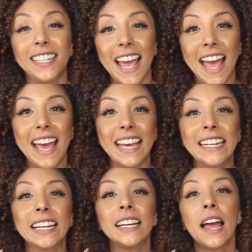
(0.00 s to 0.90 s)

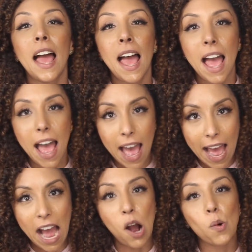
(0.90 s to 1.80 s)
10
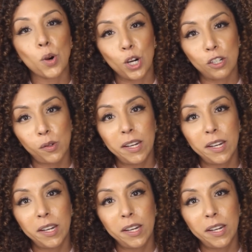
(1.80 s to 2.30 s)
hours.